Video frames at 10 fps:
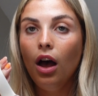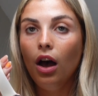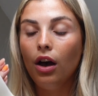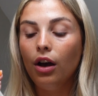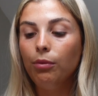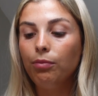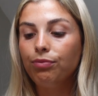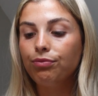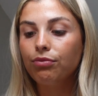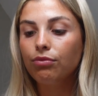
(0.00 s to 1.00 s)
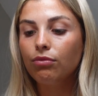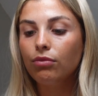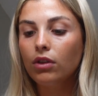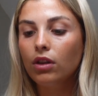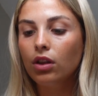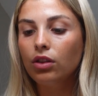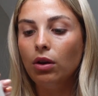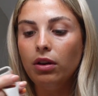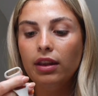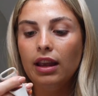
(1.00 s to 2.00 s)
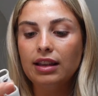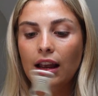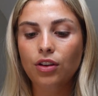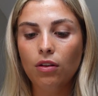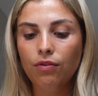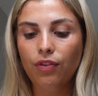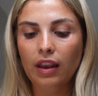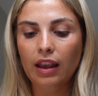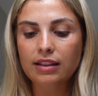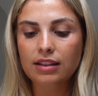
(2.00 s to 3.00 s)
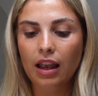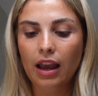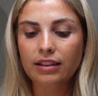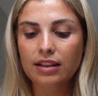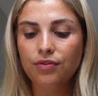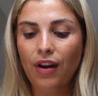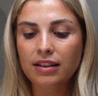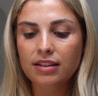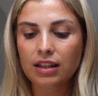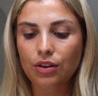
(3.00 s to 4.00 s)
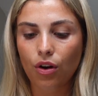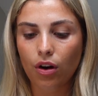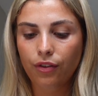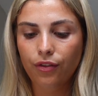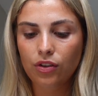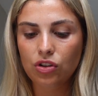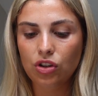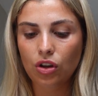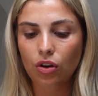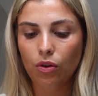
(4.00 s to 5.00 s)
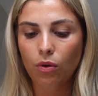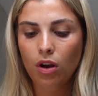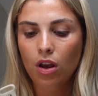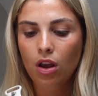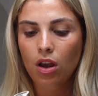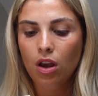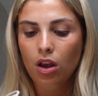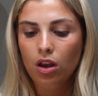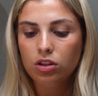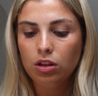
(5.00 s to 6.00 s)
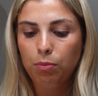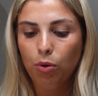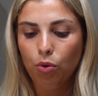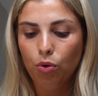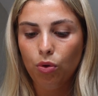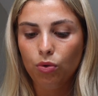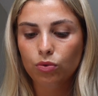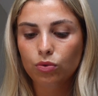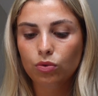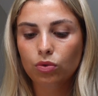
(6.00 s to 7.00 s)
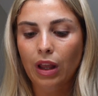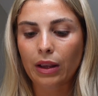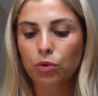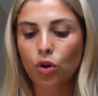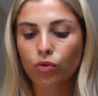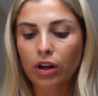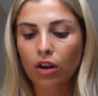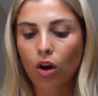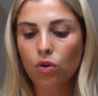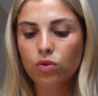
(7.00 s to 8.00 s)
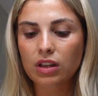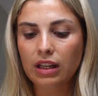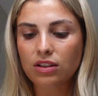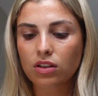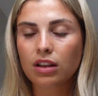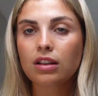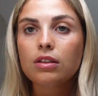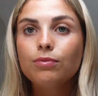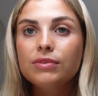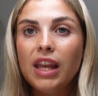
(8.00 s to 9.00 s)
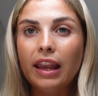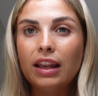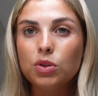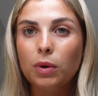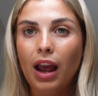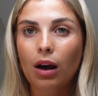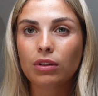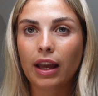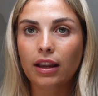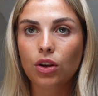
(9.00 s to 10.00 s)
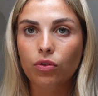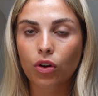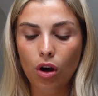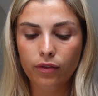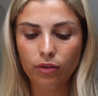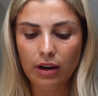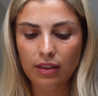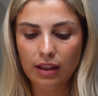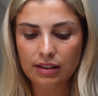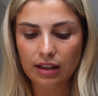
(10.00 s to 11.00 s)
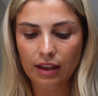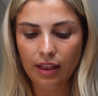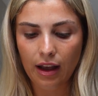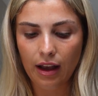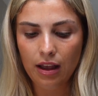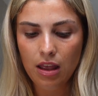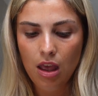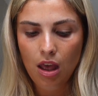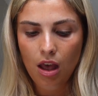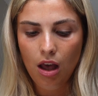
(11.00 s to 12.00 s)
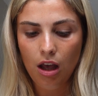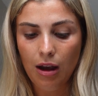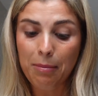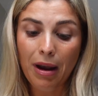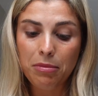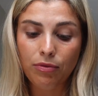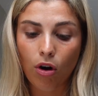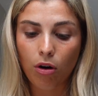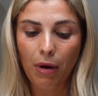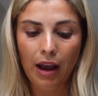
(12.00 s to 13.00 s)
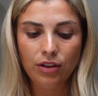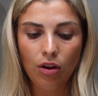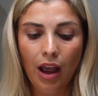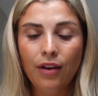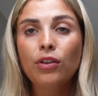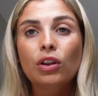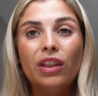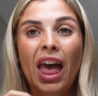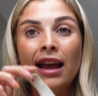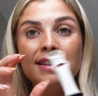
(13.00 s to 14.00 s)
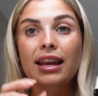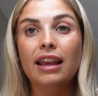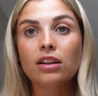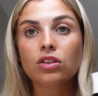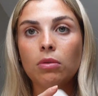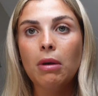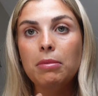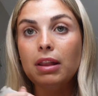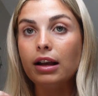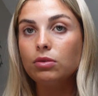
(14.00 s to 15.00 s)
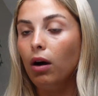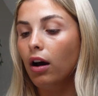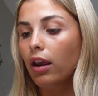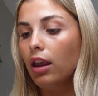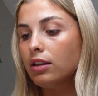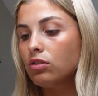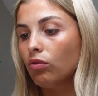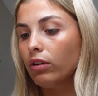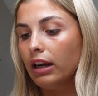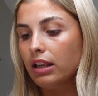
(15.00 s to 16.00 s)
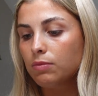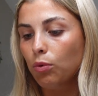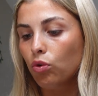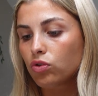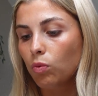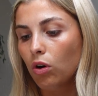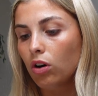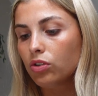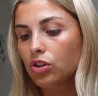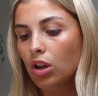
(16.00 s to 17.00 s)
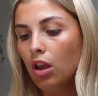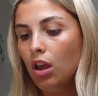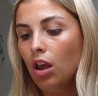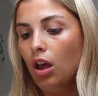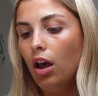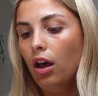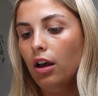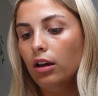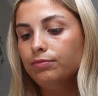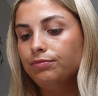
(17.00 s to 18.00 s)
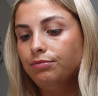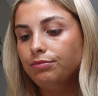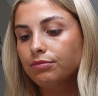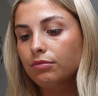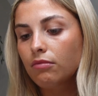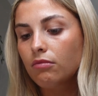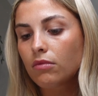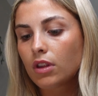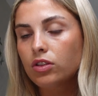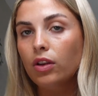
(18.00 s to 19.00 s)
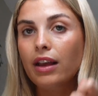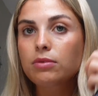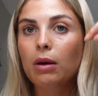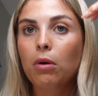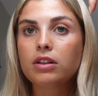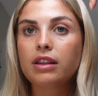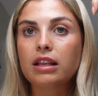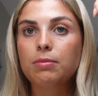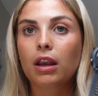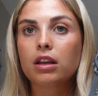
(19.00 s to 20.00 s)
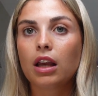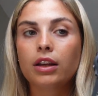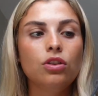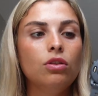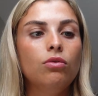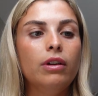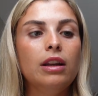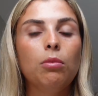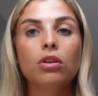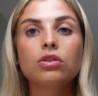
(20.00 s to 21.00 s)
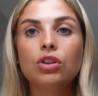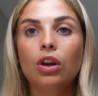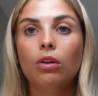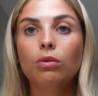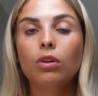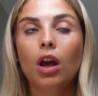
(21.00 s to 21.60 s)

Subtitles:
The only thing is, I don't think it's as advanced enough to support like your running goals, and it doesn't take into account like your recovery and things like that. I might be wrong, but I've only got the SE, so maybe that's why it's not really a sports watch. So that's why I wanted this, because I do really want to